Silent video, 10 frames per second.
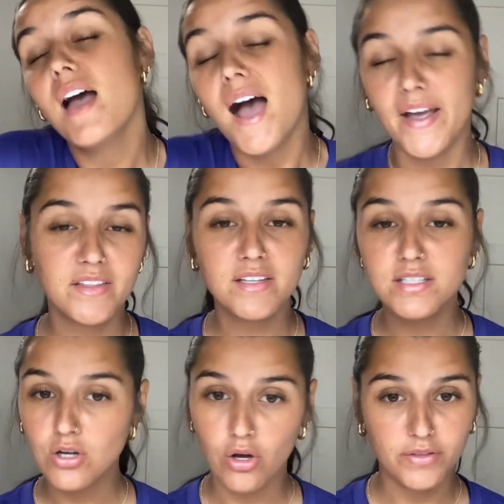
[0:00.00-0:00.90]
I think these
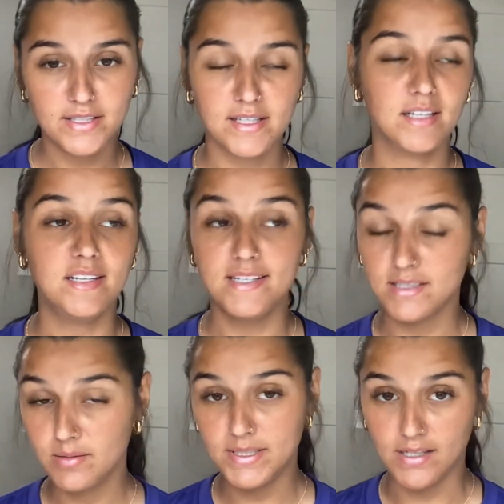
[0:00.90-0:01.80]
are all things that could
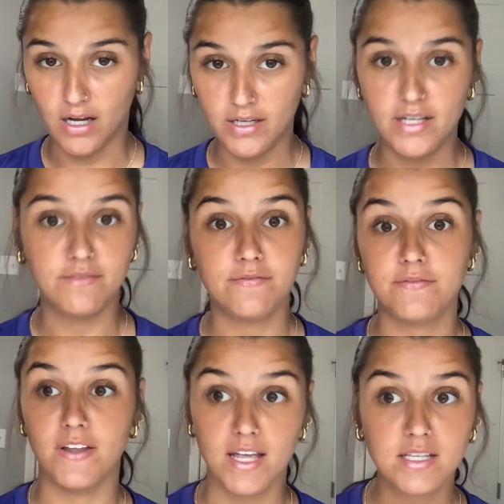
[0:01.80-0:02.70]
easily be done and
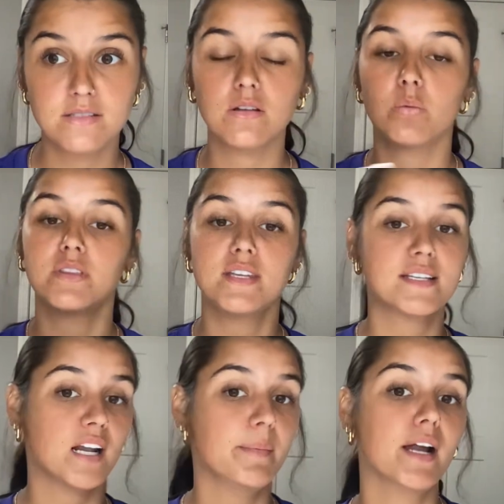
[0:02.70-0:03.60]
fixed with these
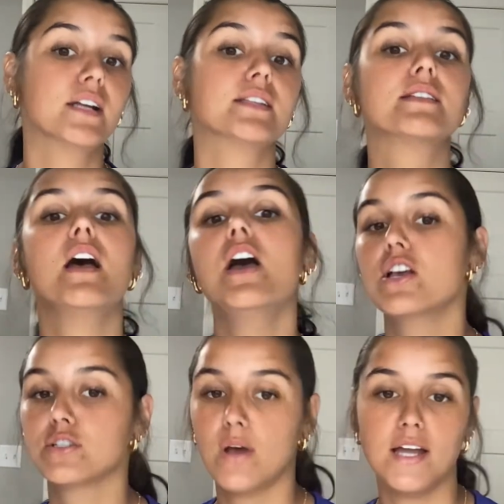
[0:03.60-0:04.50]
kind of parents.
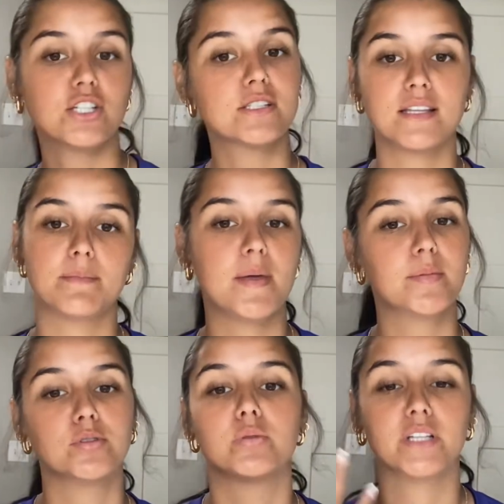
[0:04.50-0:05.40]
So I just think that people
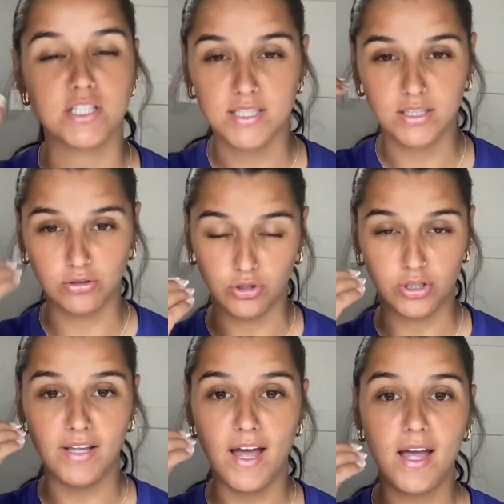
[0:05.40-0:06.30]
would really just need to
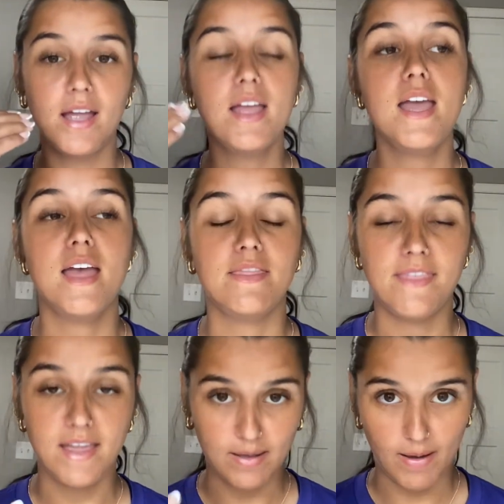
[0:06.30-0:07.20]
learn that and
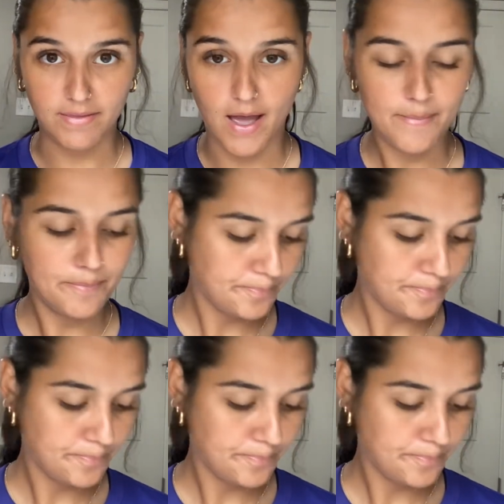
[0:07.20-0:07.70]
think about that.